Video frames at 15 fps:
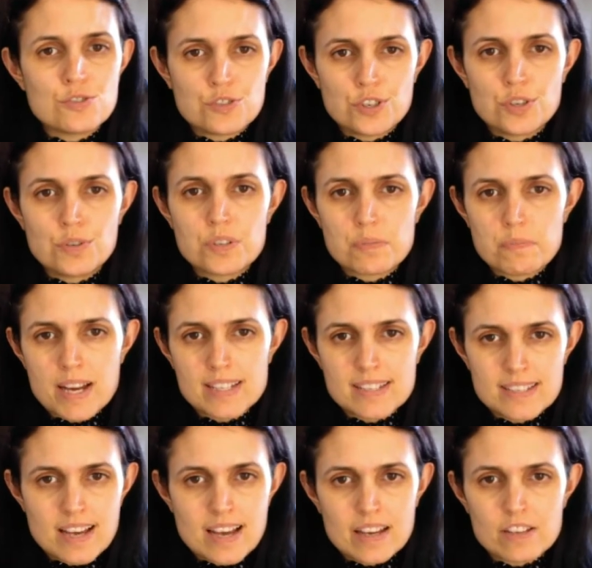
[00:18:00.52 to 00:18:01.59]
true to my
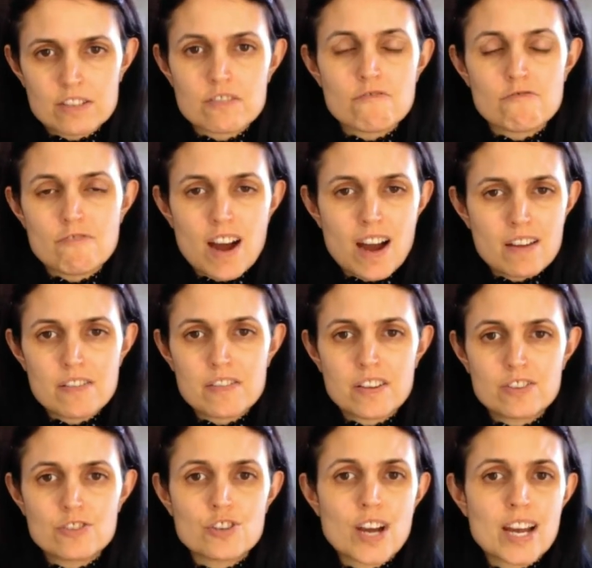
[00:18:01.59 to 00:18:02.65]
desires, rather
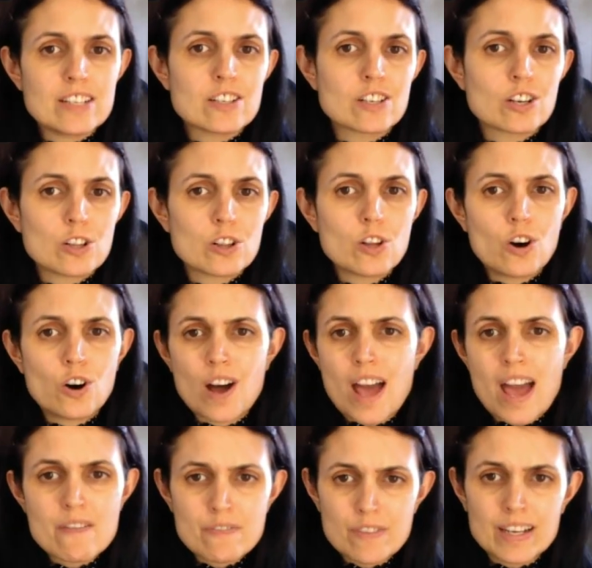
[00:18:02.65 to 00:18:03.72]
than trying to claw
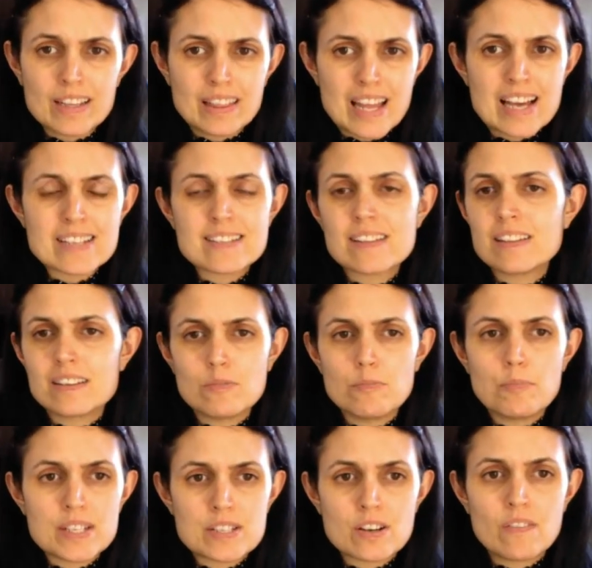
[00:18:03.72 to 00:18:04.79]
every last little
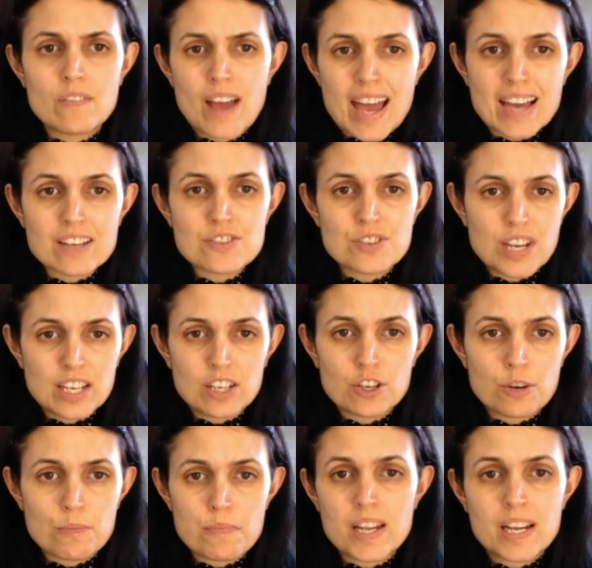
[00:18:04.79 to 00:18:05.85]
bit of extra
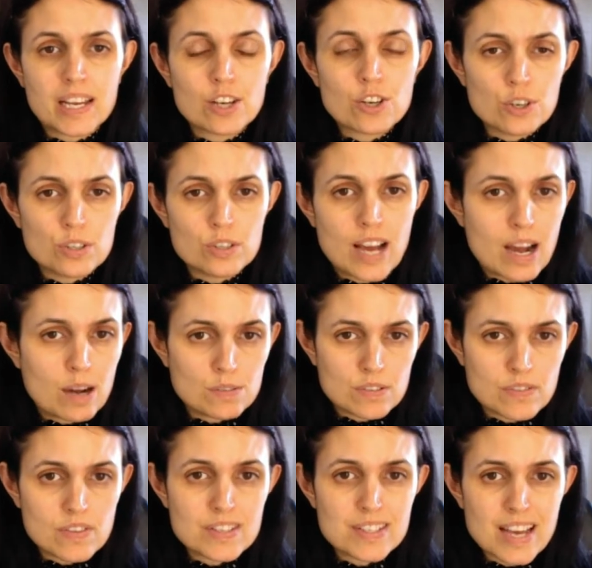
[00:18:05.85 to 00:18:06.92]
income that I could out
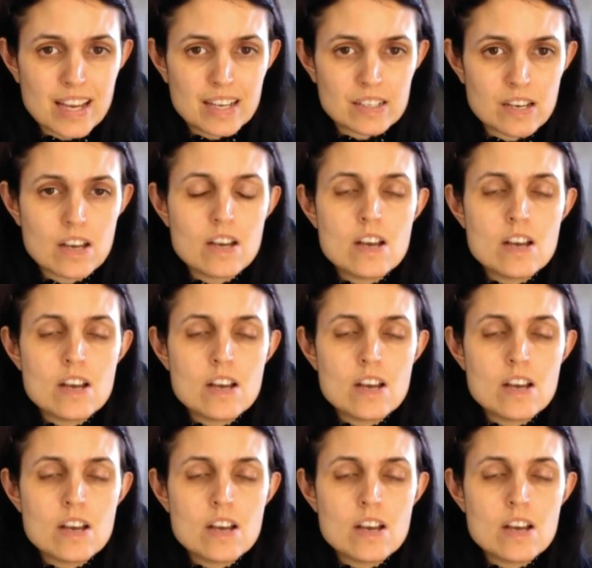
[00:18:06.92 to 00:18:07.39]
of this site,